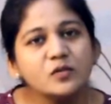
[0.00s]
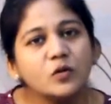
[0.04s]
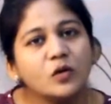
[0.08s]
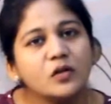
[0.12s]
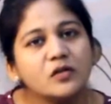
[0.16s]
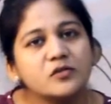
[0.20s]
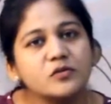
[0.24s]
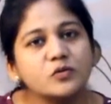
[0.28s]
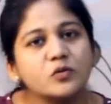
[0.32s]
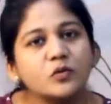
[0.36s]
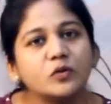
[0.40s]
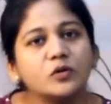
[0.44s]
is
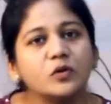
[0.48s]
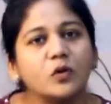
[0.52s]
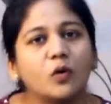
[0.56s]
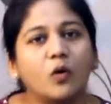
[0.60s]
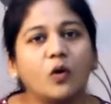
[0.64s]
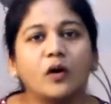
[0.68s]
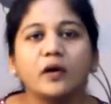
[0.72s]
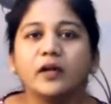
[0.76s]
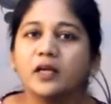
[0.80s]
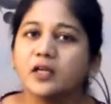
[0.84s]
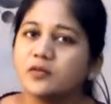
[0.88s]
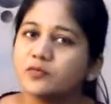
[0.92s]
also
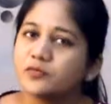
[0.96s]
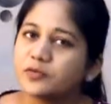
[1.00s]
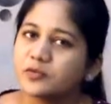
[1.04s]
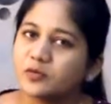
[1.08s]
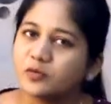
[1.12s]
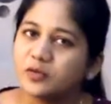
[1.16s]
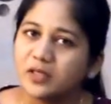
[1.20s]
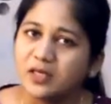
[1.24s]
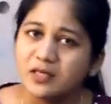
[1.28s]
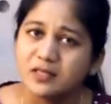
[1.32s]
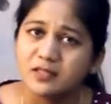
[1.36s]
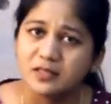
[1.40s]
your
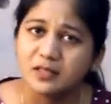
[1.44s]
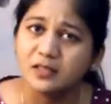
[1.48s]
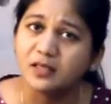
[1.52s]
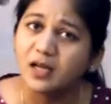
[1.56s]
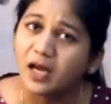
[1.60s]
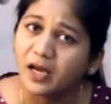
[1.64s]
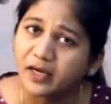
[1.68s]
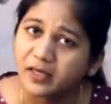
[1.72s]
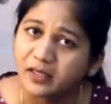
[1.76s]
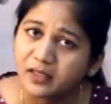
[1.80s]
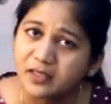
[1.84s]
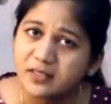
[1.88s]
infranasal
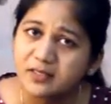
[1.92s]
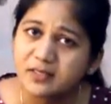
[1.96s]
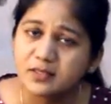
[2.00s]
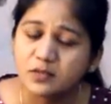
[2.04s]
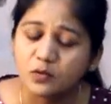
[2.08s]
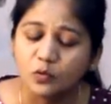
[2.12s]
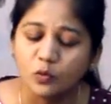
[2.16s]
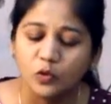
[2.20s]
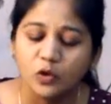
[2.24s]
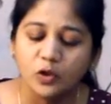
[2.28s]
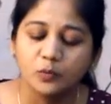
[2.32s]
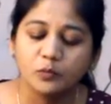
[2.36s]
iris
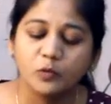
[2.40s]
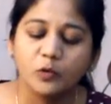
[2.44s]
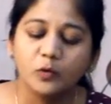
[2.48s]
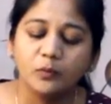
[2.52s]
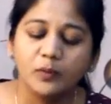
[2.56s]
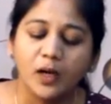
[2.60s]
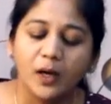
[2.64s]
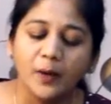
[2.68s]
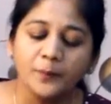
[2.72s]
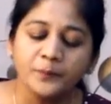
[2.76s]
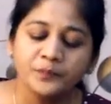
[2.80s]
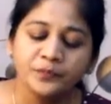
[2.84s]

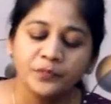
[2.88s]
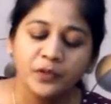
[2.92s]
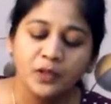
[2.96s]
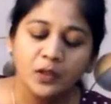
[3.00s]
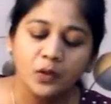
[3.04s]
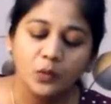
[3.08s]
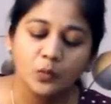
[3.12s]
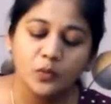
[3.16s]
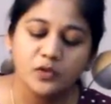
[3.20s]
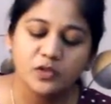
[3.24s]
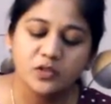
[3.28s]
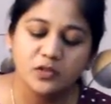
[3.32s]
coloboma,
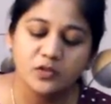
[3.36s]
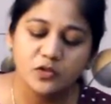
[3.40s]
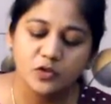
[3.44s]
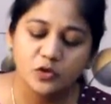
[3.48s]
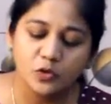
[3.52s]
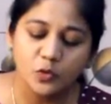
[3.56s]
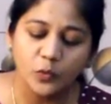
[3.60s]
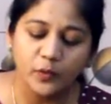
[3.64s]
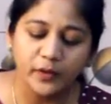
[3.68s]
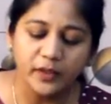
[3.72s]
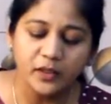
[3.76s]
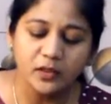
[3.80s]
which is
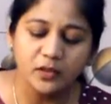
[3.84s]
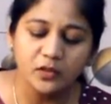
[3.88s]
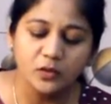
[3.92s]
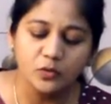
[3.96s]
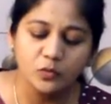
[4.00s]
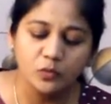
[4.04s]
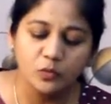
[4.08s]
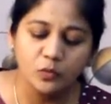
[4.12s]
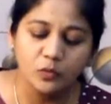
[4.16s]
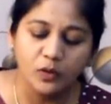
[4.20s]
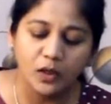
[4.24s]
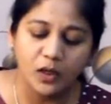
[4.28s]
showing
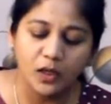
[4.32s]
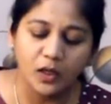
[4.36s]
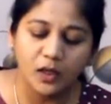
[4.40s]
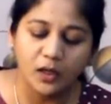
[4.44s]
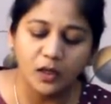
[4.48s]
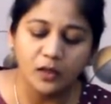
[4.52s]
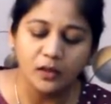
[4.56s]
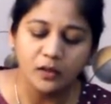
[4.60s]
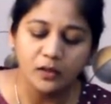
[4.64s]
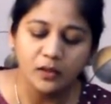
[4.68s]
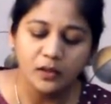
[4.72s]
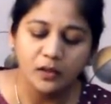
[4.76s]
you
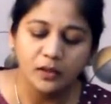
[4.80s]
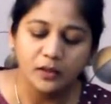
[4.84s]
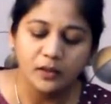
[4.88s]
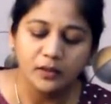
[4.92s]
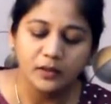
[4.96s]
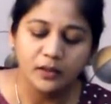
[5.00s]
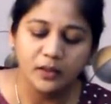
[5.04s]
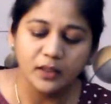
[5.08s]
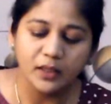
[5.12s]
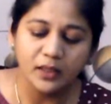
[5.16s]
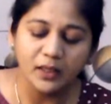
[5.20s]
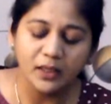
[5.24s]
a
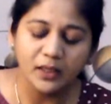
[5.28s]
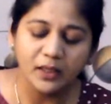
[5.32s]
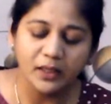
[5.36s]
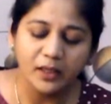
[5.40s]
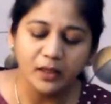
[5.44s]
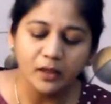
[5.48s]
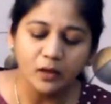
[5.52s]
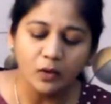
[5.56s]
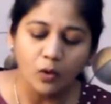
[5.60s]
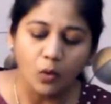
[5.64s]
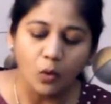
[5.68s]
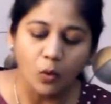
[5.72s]

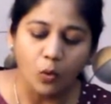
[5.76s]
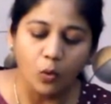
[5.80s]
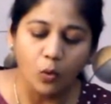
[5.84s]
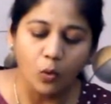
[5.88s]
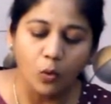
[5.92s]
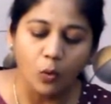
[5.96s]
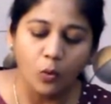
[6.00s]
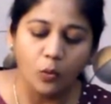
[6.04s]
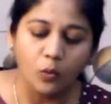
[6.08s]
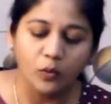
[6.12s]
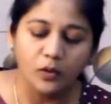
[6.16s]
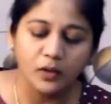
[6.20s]

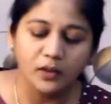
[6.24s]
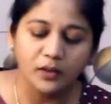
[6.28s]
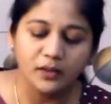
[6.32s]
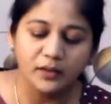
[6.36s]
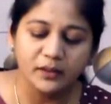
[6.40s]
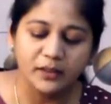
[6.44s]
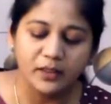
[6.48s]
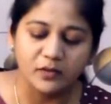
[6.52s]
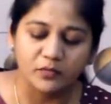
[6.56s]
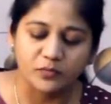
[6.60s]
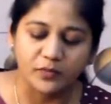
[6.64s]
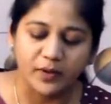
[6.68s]
keyhole
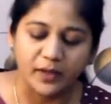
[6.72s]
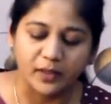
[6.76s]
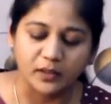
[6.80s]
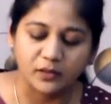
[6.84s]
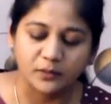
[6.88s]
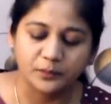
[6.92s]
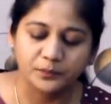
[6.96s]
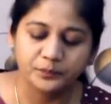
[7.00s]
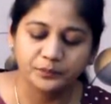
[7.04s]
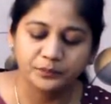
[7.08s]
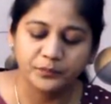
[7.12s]
defect.